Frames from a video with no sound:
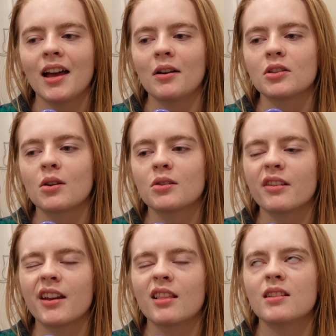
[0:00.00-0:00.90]
I was also
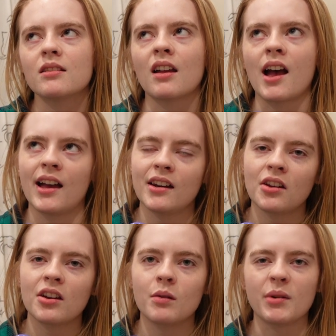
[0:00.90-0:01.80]
like this is kind of
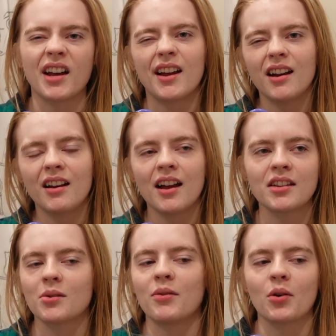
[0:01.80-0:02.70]
good but kind of
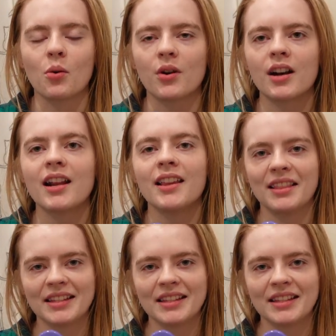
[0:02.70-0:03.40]
not so I recorded it.